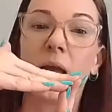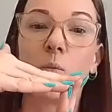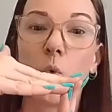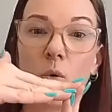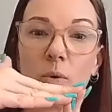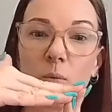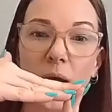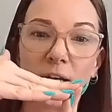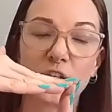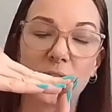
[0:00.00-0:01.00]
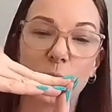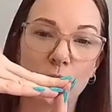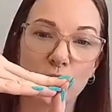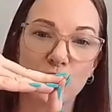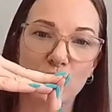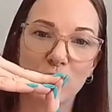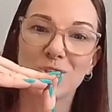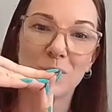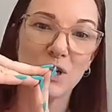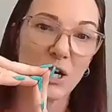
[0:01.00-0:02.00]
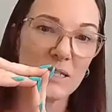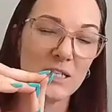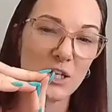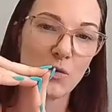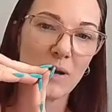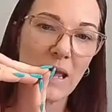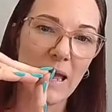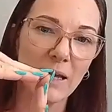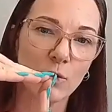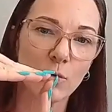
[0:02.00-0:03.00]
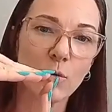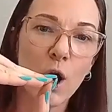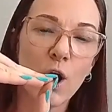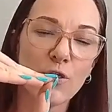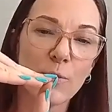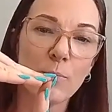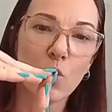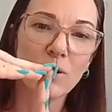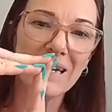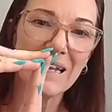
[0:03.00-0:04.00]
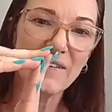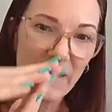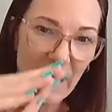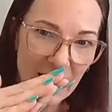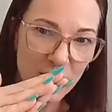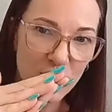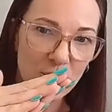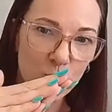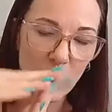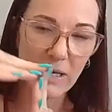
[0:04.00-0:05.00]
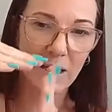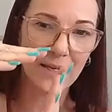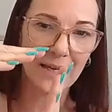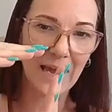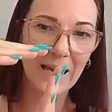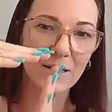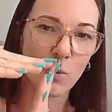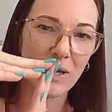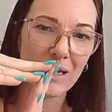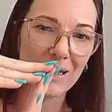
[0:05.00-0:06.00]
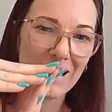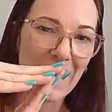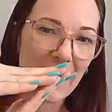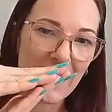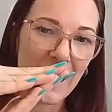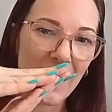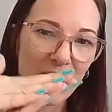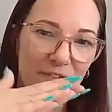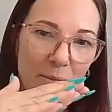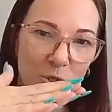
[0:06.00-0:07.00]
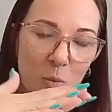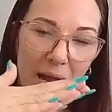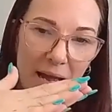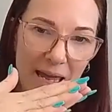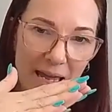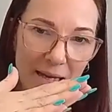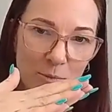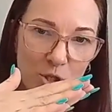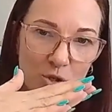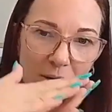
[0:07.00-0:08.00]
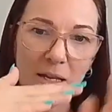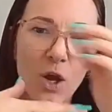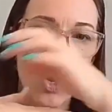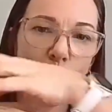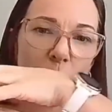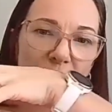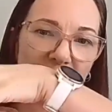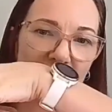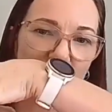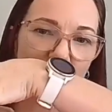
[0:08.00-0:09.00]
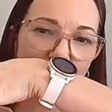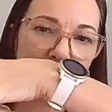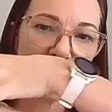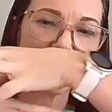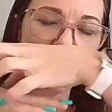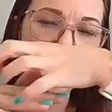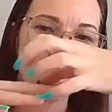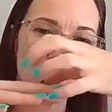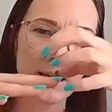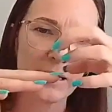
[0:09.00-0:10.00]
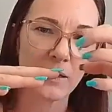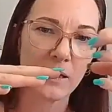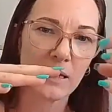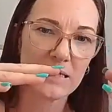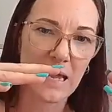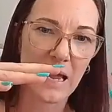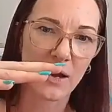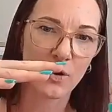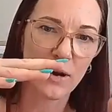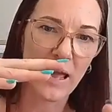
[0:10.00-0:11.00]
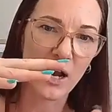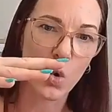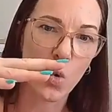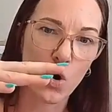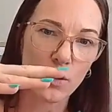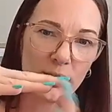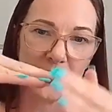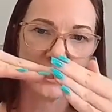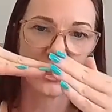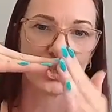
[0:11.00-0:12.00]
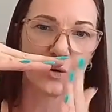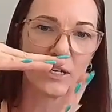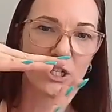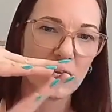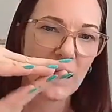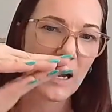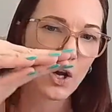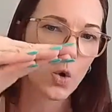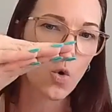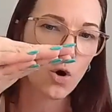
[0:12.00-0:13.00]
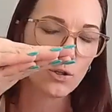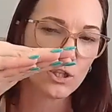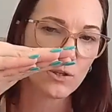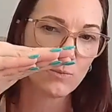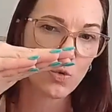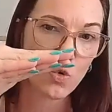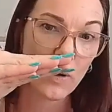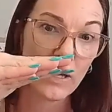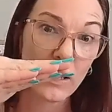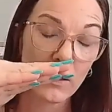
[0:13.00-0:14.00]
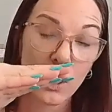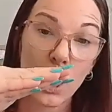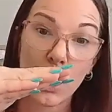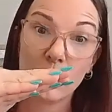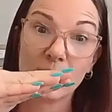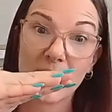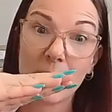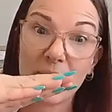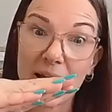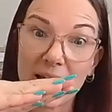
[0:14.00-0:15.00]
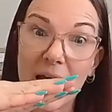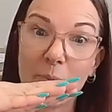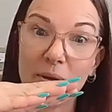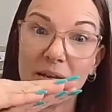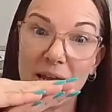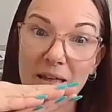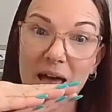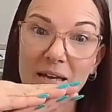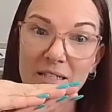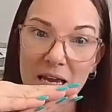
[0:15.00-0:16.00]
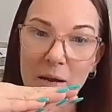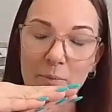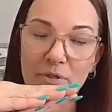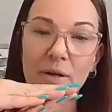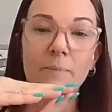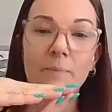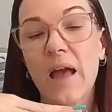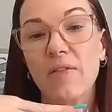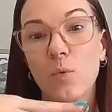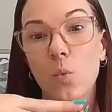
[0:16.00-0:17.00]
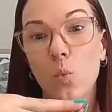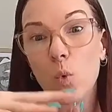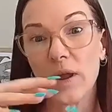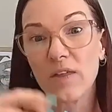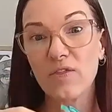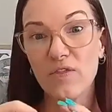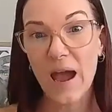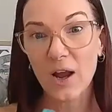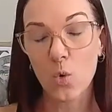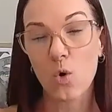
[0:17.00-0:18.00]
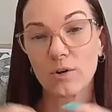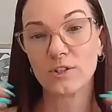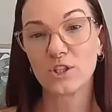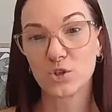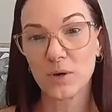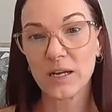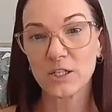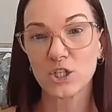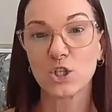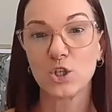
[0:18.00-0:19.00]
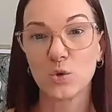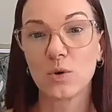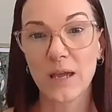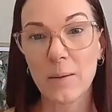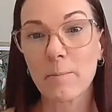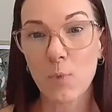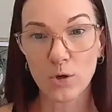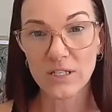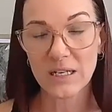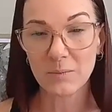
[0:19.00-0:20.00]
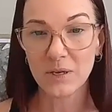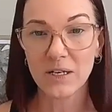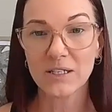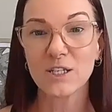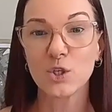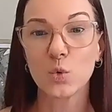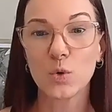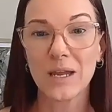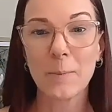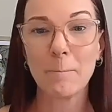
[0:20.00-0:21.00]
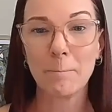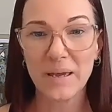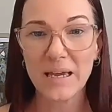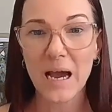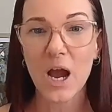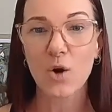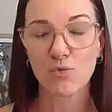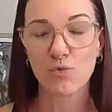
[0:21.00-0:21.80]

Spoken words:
And what we actually want to do, so a 90-degree angle, the more knee flexion we can get our calf up to our hamstring. What that's actually doing is pulling down on our quad. It's stretching our quad the more we can close up that gap and get that depth. And with that quad stretched, you will get more stimulus. You'll get a bigger